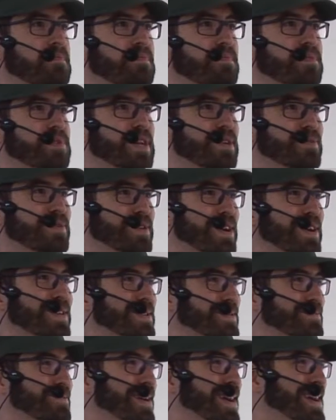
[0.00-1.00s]
Sounds
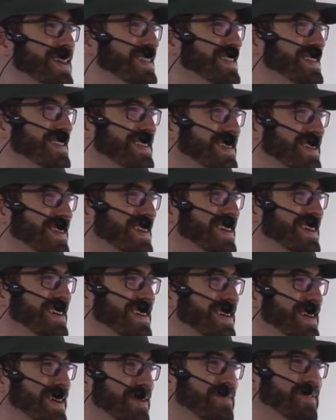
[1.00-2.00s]
awesome, right?
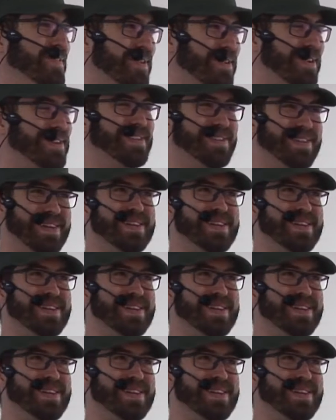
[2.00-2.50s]
Of course,